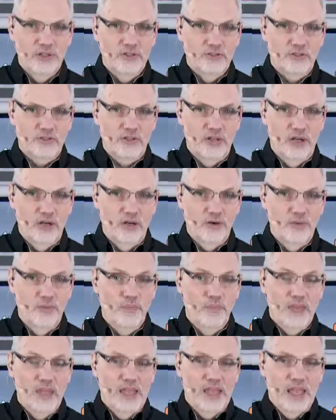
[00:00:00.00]
So
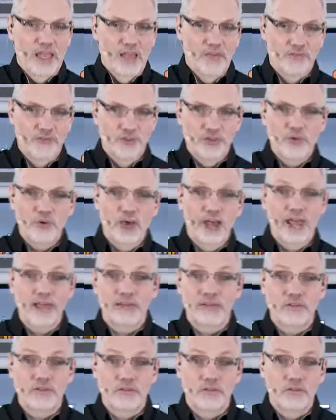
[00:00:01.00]
if you had,